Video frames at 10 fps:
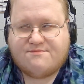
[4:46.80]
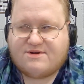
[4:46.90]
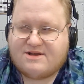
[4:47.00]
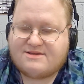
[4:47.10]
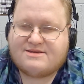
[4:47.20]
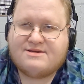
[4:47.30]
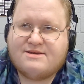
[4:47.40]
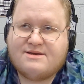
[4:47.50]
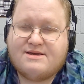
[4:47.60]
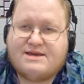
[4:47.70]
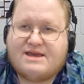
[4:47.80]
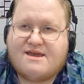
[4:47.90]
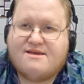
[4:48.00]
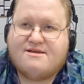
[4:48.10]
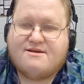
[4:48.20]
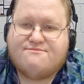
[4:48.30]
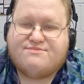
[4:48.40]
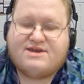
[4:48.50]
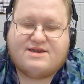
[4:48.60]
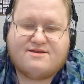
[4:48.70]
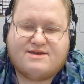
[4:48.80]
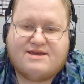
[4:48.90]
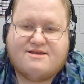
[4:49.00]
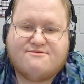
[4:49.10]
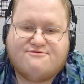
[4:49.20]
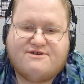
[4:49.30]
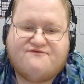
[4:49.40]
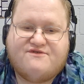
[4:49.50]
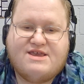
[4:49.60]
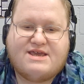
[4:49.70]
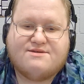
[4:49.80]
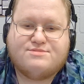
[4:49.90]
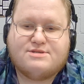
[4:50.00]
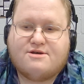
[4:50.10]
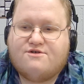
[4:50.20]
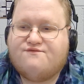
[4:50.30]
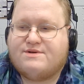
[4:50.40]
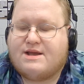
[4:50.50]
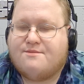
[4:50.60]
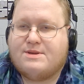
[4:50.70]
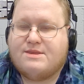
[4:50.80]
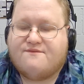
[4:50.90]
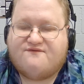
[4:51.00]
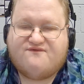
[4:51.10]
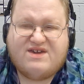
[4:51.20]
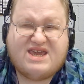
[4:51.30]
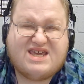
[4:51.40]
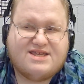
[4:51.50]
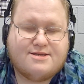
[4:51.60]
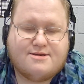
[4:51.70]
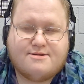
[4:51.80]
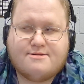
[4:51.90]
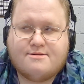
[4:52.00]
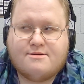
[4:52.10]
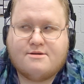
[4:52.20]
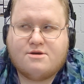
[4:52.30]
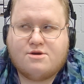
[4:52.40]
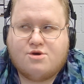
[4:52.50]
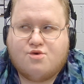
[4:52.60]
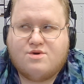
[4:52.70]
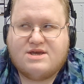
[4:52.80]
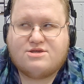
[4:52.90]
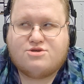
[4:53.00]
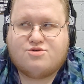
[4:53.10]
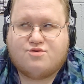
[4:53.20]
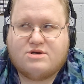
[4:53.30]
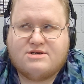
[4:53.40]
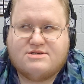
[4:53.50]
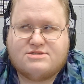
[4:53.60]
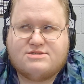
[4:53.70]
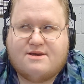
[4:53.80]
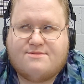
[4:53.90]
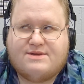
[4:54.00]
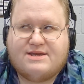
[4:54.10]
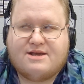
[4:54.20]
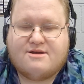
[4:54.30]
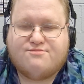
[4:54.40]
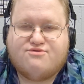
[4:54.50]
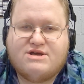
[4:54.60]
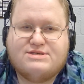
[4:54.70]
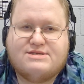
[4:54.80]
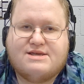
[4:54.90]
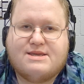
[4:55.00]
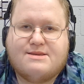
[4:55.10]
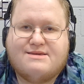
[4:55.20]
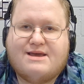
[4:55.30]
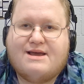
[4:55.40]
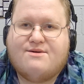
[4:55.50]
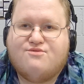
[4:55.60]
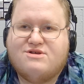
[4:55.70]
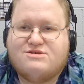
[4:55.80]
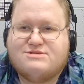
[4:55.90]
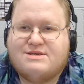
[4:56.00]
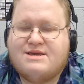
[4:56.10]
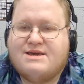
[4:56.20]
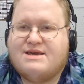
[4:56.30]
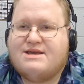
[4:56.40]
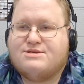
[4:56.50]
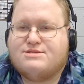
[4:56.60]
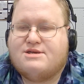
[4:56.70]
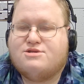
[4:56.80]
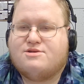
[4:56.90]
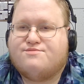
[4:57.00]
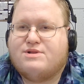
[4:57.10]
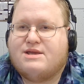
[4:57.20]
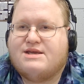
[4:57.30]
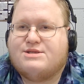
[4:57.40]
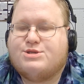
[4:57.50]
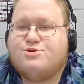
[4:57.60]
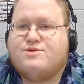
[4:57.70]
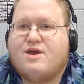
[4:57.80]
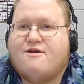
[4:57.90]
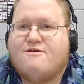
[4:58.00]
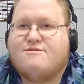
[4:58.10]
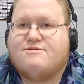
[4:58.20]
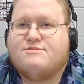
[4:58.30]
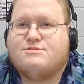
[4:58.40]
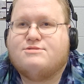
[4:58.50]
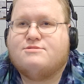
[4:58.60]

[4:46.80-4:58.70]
but he ended up being he ended up reinventing himself, becoming the fiend which was something unprecedented at the time, which is he essentially played two characters